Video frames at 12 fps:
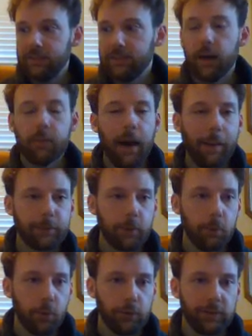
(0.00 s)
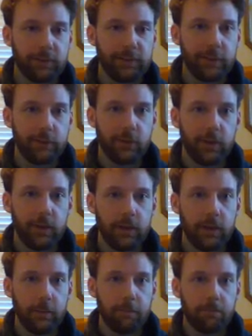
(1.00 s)
suboptimal
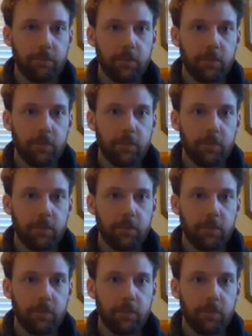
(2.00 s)
decision